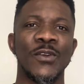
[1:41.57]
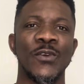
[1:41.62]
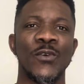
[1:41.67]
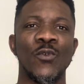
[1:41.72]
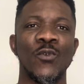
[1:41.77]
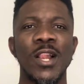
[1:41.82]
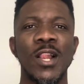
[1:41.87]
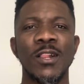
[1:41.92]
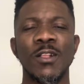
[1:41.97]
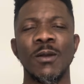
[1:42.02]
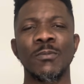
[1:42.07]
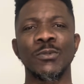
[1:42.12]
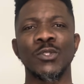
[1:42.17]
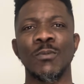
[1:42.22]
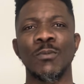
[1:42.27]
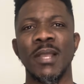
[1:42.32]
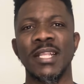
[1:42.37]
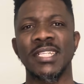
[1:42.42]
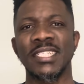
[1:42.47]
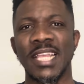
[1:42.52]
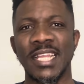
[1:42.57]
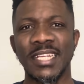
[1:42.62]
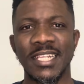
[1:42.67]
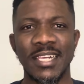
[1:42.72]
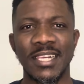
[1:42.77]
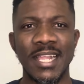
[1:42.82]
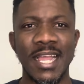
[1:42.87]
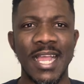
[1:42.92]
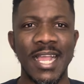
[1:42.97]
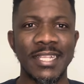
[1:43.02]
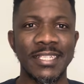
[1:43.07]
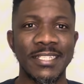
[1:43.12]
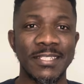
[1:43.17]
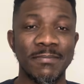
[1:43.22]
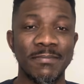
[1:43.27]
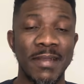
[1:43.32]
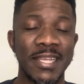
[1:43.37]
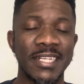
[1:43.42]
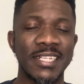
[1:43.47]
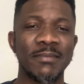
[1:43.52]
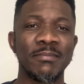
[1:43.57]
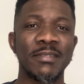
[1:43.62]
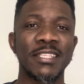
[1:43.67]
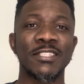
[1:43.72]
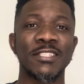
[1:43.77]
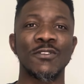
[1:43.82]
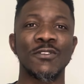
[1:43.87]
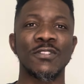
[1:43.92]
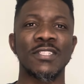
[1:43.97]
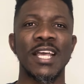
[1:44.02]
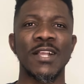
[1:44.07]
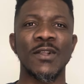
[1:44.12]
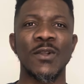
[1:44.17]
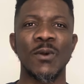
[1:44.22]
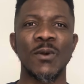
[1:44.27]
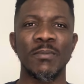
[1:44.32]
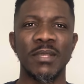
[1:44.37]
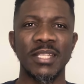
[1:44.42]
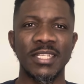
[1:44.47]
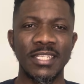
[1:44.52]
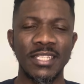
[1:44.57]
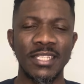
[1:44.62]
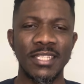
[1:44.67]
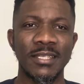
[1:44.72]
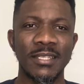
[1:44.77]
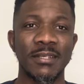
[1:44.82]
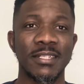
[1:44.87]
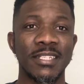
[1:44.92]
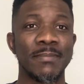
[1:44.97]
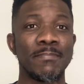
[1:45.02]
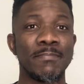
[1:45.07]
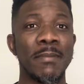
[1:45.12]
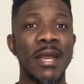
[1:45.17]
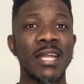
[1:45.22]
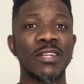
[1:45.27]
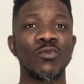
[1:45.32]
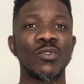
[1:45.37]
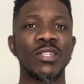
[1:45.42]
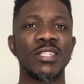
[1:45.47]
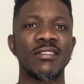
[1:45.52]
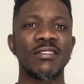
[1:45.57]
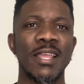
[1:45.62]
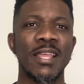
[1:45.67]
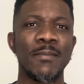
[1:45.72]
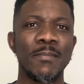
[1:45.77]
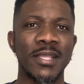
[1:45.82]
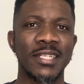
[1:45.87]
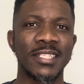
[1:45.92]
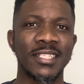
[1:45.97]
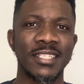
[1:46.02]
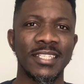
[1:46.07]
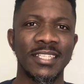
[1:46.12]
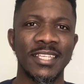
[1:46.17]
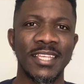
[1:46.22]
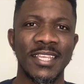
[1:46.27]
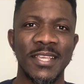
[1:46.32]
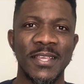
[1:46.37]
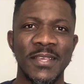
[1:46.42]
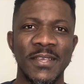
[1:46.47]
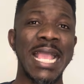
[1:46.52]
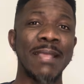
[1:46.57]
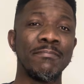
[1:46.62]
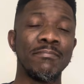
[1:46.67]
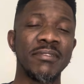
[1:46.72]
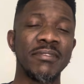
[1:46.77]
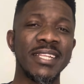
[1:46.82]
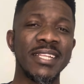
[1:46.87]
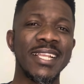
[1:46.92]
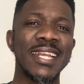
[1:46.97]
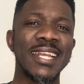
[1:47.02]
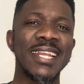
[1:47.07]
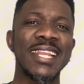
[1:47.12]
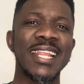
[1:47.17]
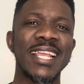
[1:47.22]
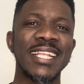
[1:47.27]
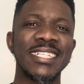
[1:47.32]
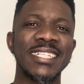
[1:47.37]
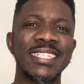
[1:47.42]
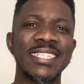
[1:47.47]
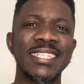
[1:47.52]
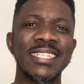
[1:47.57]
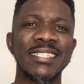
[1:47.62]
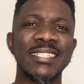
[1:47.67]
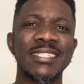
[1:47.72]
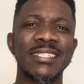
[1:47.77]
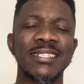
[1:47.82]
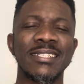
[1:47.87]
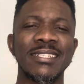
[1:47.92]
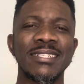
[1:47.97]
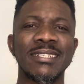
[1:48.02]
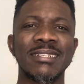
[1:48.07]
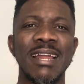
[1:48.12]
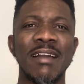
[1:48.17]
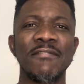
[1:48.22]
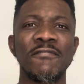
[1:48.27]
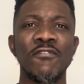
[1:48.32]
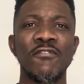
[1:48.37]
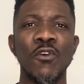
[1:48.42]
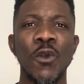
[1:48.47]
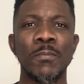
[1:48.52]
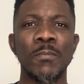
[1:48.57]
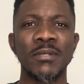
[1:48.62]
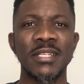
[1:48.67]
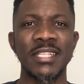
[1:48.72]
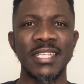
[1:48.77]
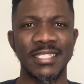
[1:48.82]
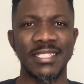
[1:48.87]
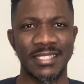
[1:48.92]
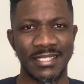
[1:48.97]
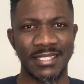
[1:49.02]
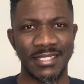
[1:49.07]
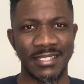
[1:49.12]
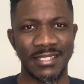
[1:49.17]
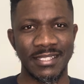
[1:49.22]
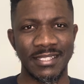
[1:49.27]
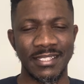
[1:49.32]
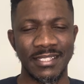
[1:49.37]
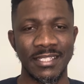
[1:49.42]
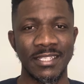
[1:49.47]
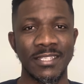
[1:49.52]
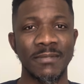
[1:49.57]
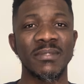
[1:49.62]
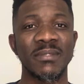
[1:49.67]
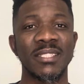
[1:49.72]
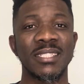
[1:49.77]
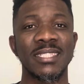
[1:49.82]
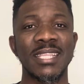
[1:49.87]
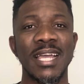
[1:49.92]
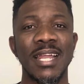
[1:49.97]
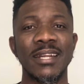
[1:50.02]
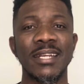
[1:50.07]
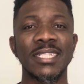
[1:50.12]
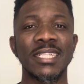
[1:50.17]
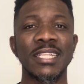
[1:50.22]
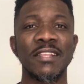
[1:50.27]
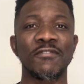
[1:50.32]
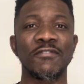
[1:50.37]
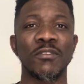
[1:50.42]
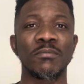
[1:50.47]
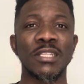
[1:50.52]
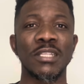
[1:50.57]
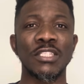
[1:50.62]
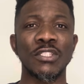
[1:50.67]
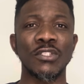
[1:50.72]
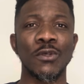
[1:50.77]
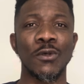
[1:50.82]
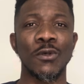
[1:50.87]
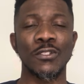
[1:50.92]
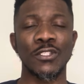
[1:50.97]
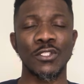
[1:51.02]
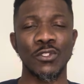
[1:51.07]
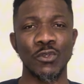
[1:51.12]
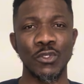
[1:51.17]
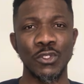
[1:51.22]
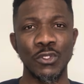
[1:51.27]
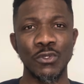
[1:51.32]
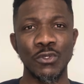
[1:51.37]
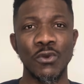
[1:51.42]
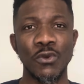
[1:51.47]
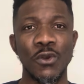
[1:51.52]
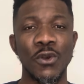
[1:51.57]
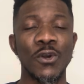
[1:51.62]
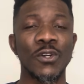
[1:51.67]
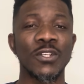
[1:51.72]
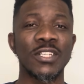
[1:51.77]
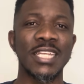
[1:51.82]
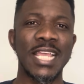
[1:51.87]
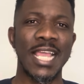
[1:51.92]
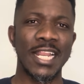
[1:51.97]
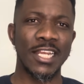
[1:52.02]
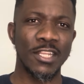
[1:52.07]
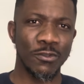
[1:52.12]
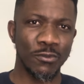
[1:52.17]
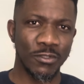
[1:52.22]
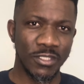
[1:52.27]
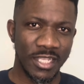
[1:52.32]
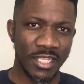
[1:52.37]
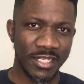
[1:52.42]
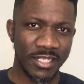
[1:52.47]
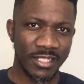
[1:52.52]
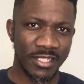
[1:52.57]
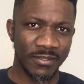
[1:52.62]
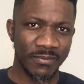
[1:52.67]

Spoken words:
Welcome to my channel, guys. My name is Nosa Comedy, the man with the remedy. I bring legit travel updates directly from the source to you undiluted.